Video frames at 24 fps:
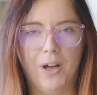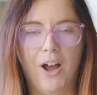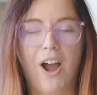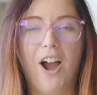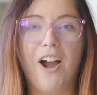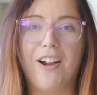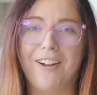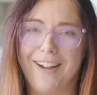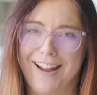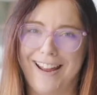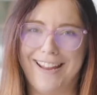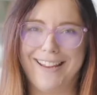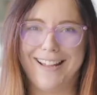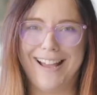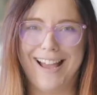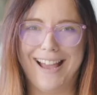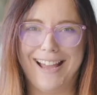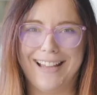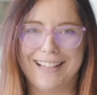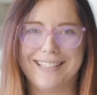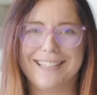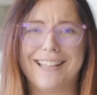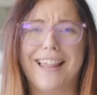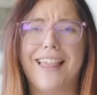All right,
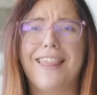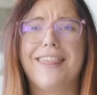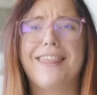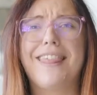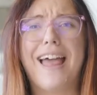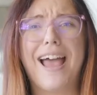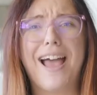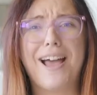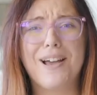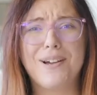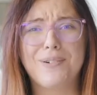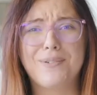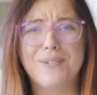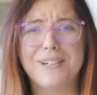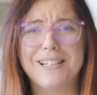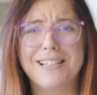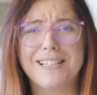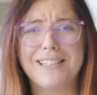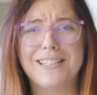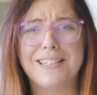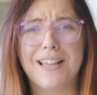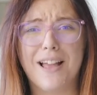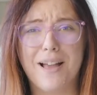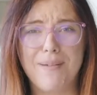guys, that
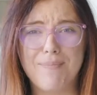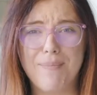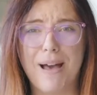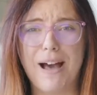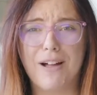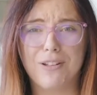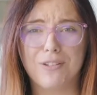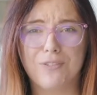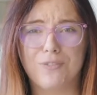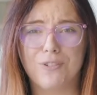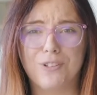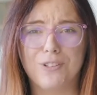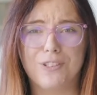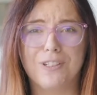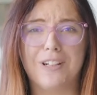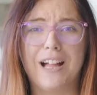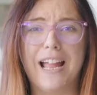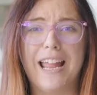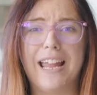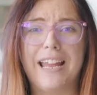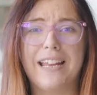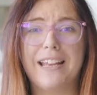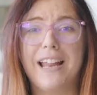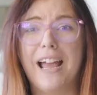was a mouthful,
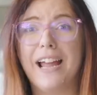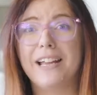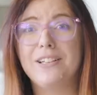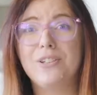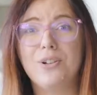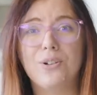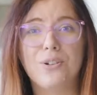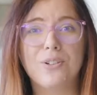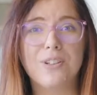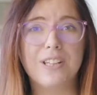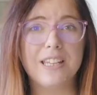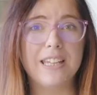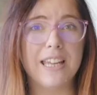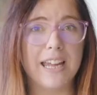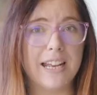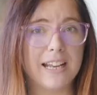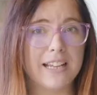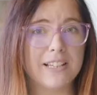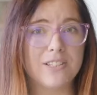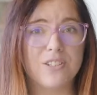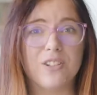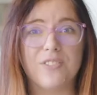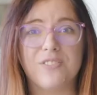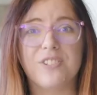and I totally get
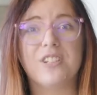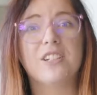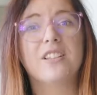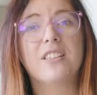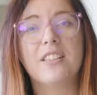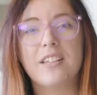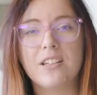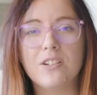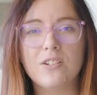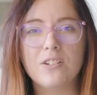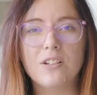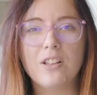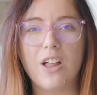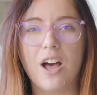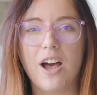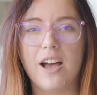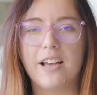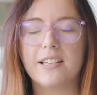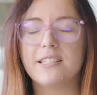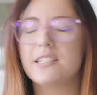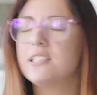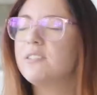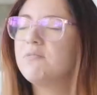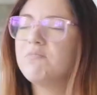it. So if you're a little
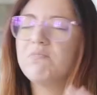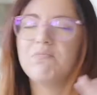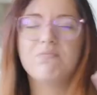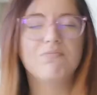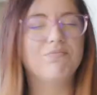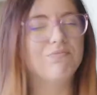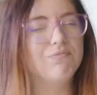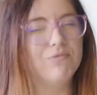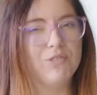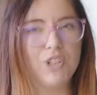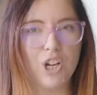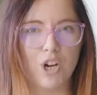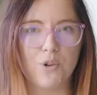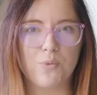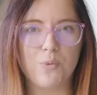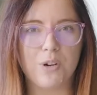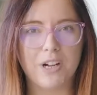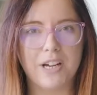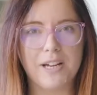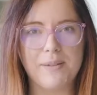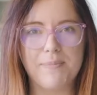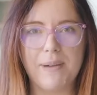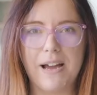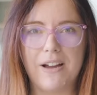lost, don't
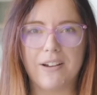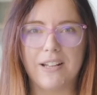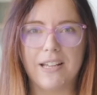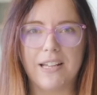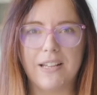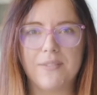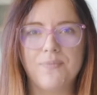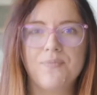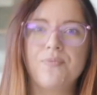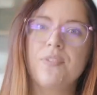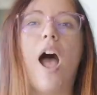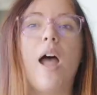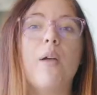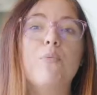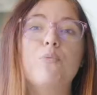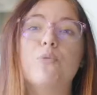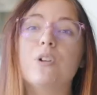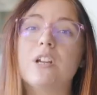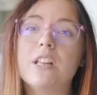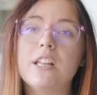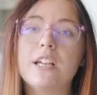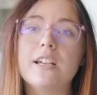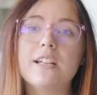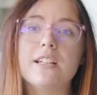worry about it. I'm
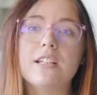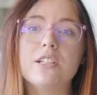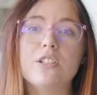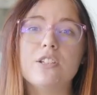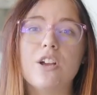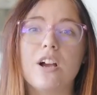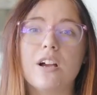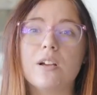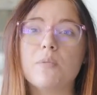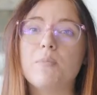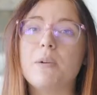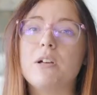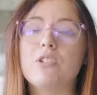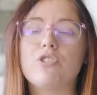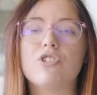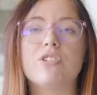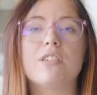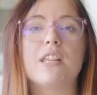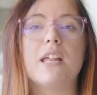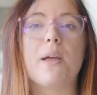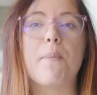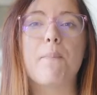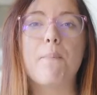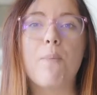really gonna talk about just
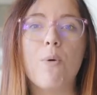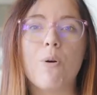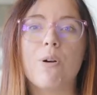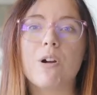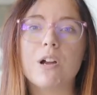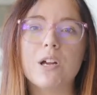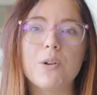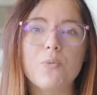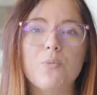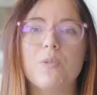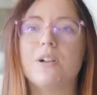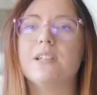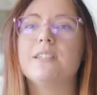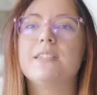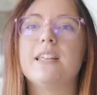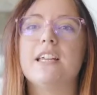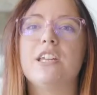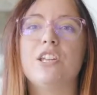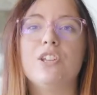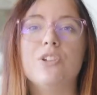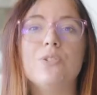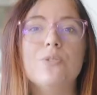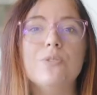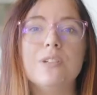the important ones that
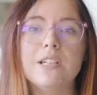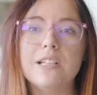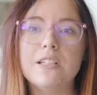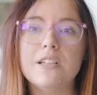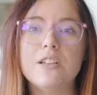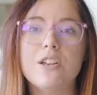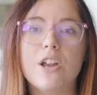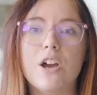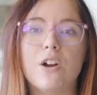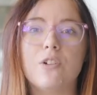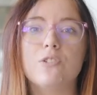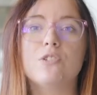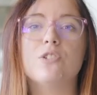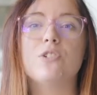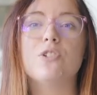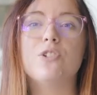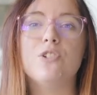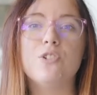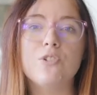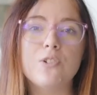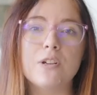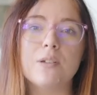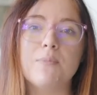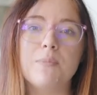you need to know so
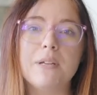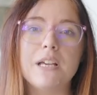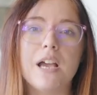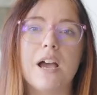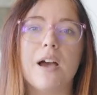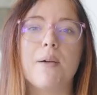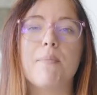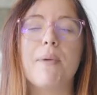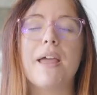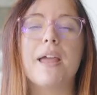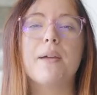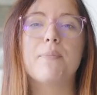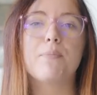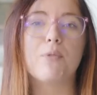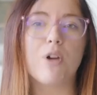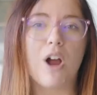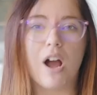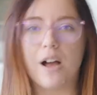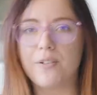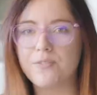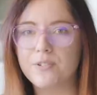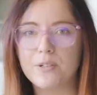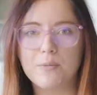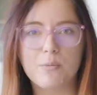you can become a
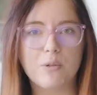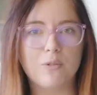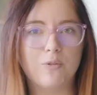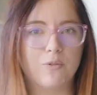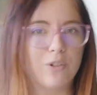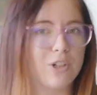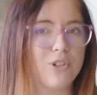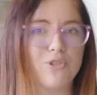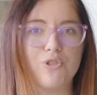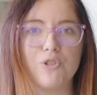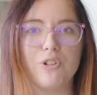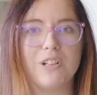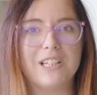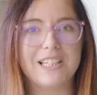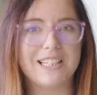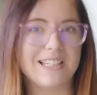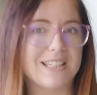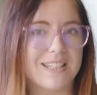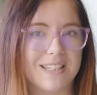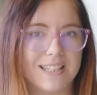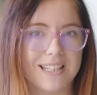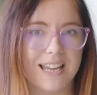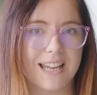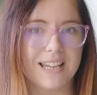profitable virtual
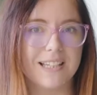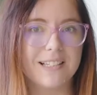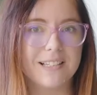assistant.